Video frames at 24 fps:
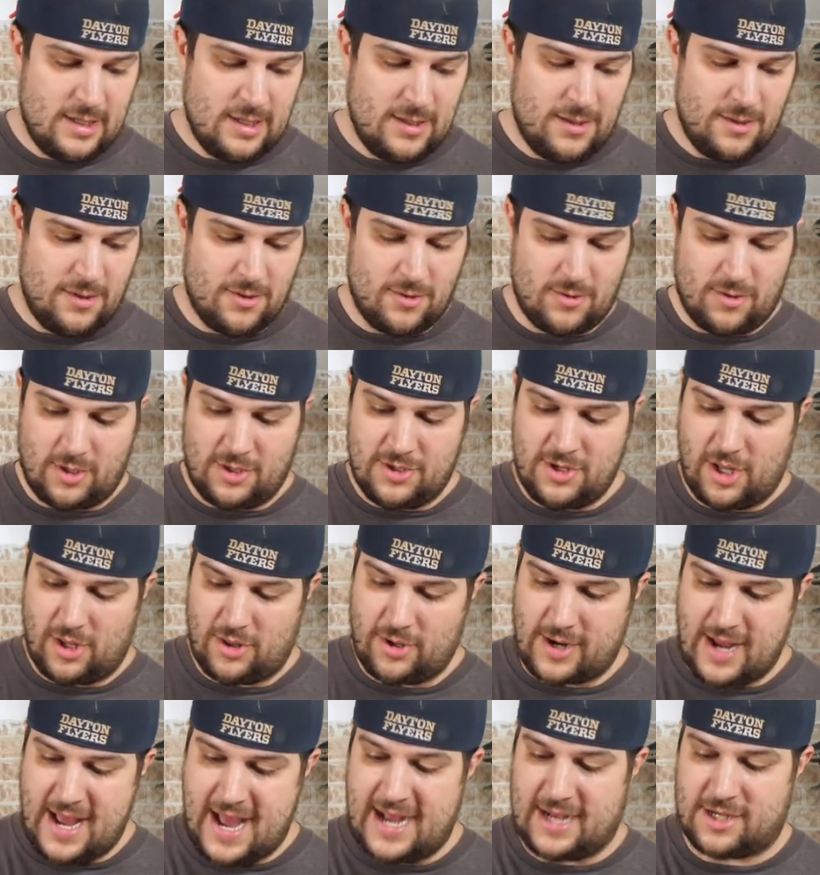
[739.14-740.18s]
you know,
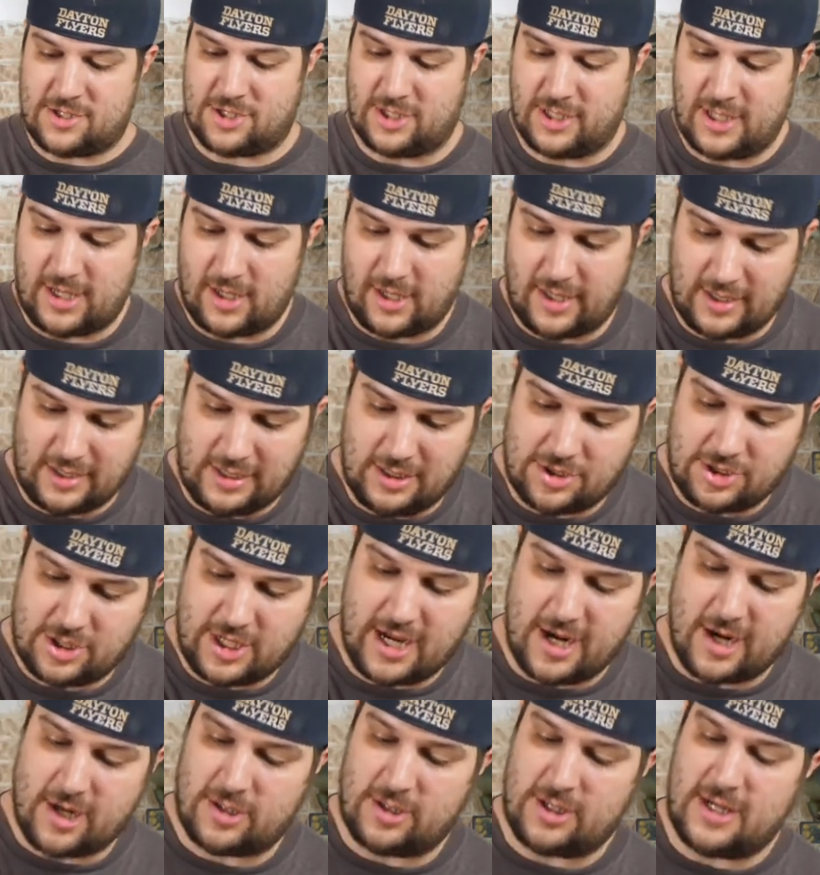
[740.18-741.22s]
another action, kind of like each
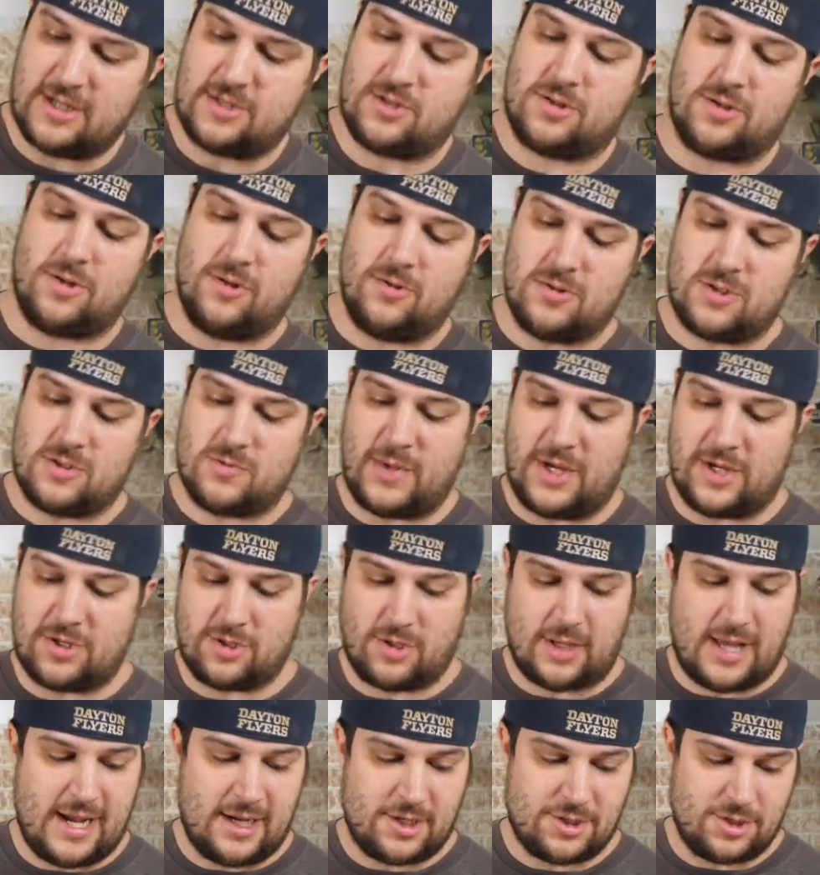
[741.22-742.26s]
character has their own
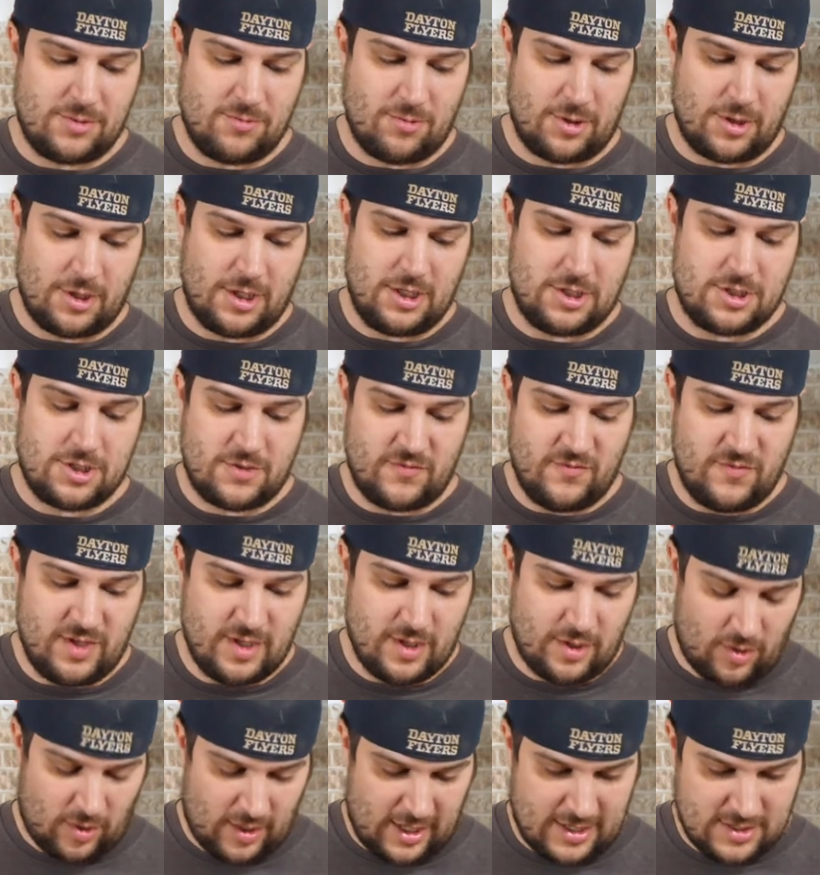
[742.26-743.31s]
special action where each
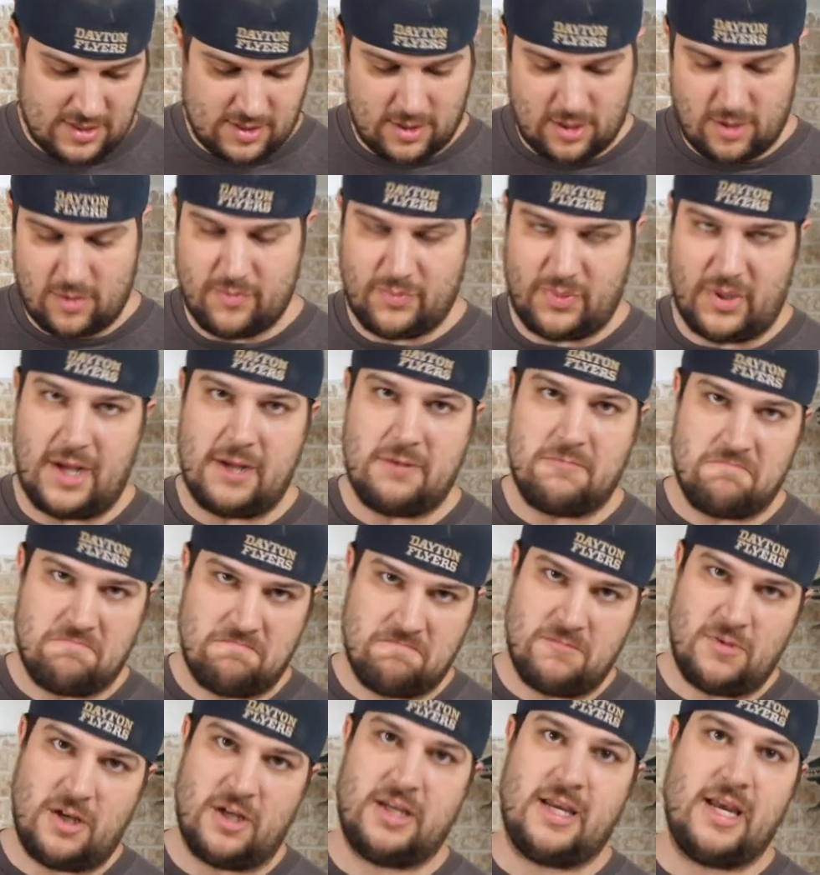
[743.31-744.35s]
vehicle has their own. But
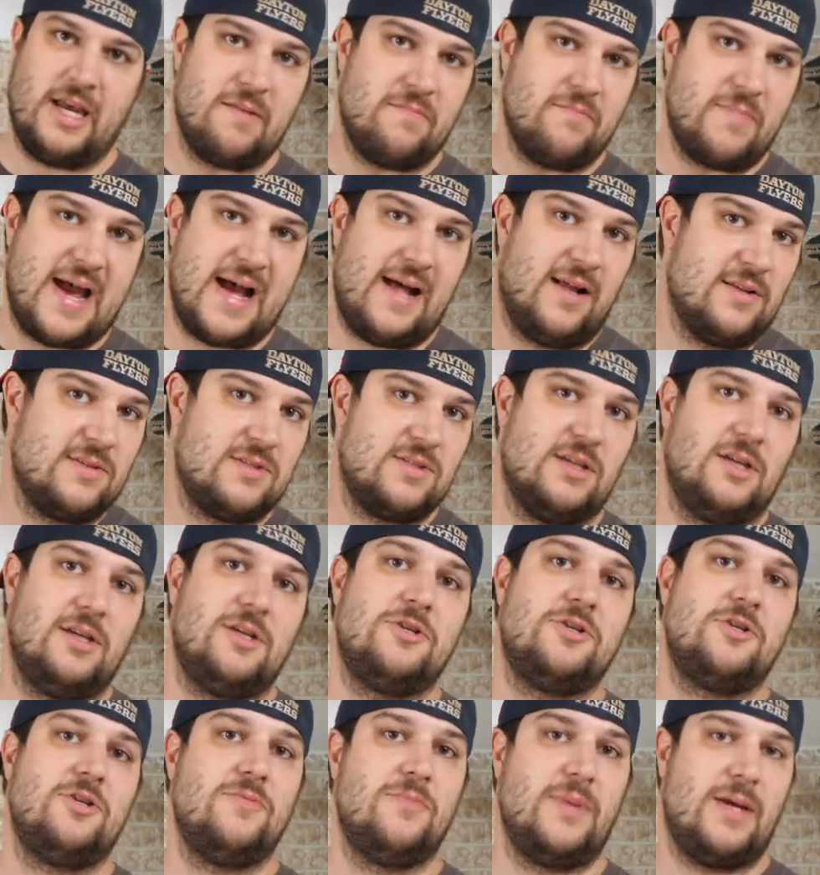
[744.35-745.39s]
again, balancing
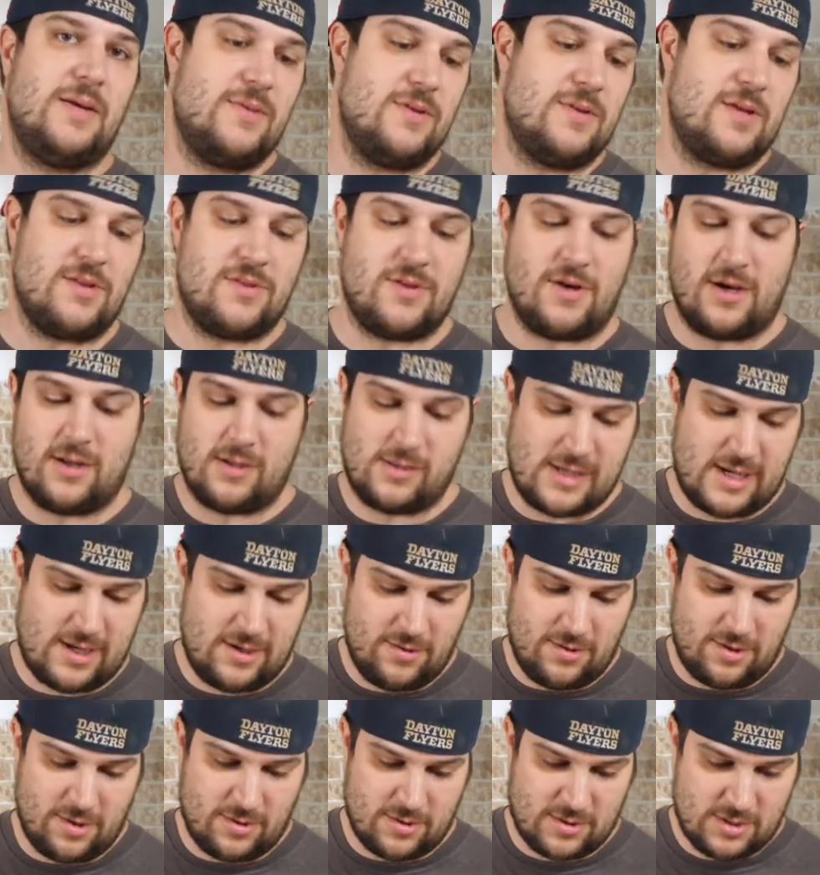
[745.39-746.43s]
issue, maybe they thought of that,
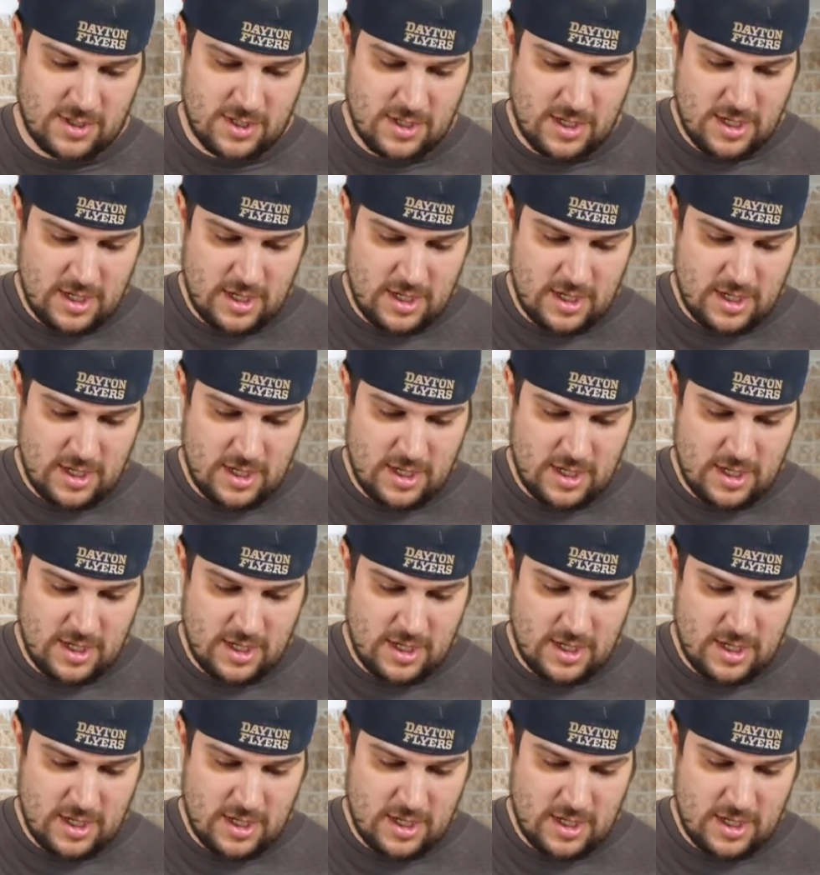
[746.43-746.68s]
who knows.